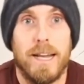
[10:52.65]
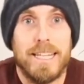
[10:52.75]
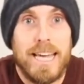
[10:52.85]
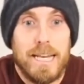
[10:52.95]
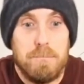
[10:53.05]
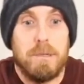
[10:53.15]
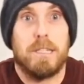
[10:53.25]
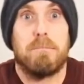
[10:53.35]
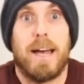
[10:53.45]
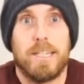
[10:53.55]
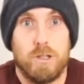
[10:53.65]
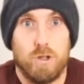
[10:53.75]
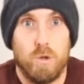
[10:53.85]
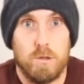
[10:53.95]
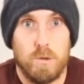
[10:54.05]
And again, it brings back
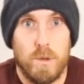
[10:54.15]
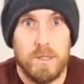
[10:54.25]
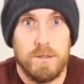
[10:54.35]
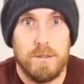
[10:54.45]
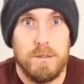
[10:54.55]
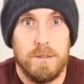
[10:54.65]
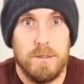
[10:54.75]
control to us.